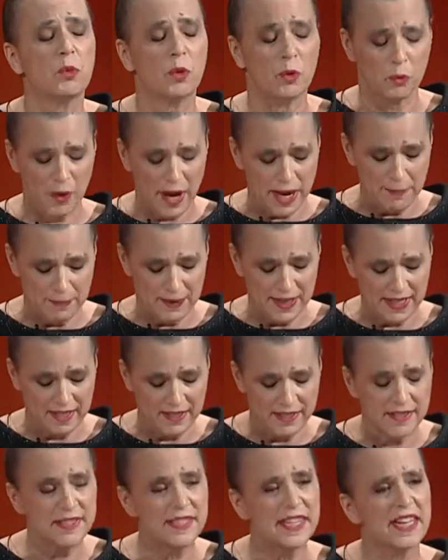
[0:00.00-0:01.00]
were raping
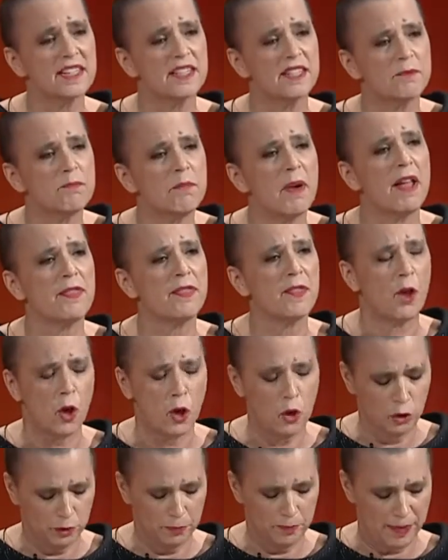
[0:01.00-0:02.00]

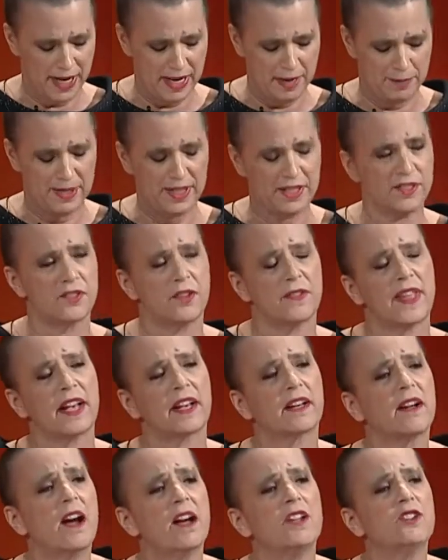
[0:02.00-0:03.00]
6-month-old babies so
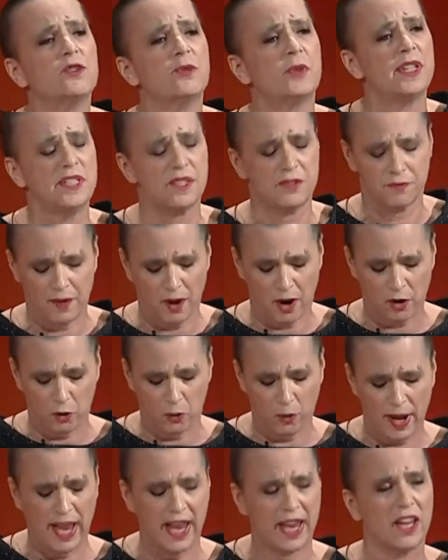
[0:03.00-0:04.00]
that countries far
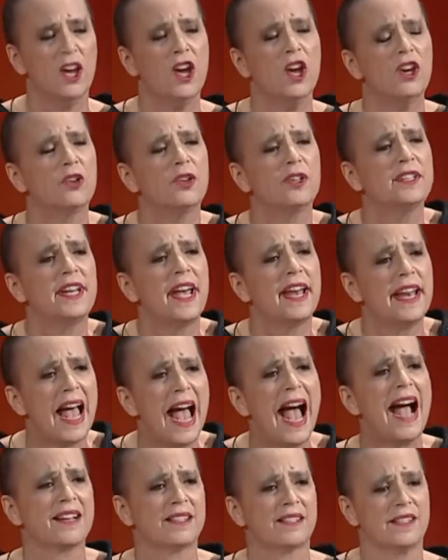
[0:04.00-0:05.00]
away could get
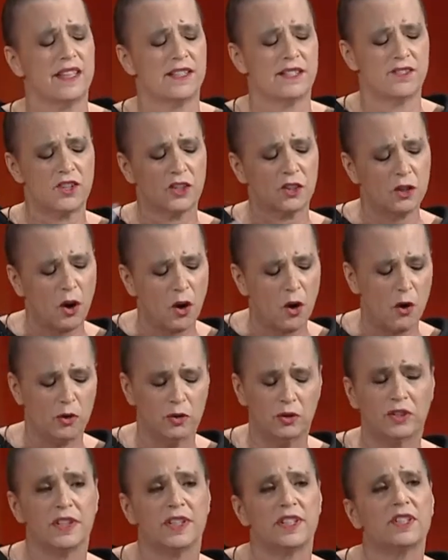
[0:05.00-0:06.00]
access to
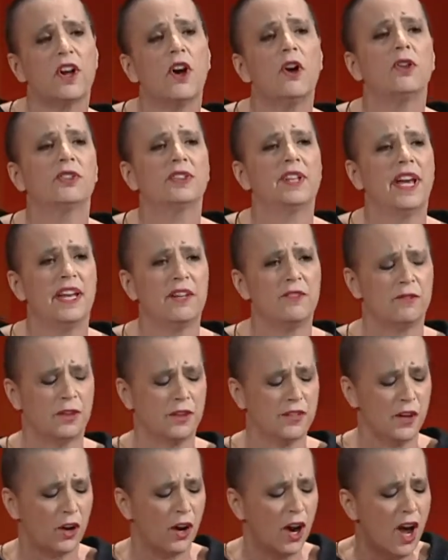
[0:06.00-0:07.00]
gold and coltan for
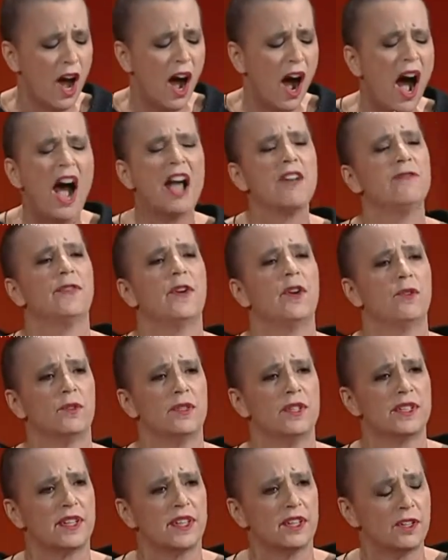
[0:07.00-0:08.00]
their
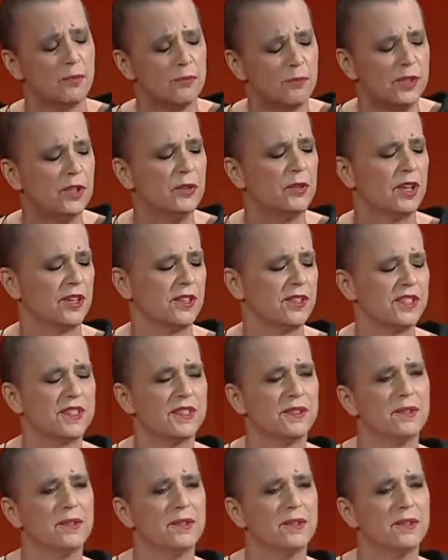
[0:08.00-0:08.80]
iPhones and computers.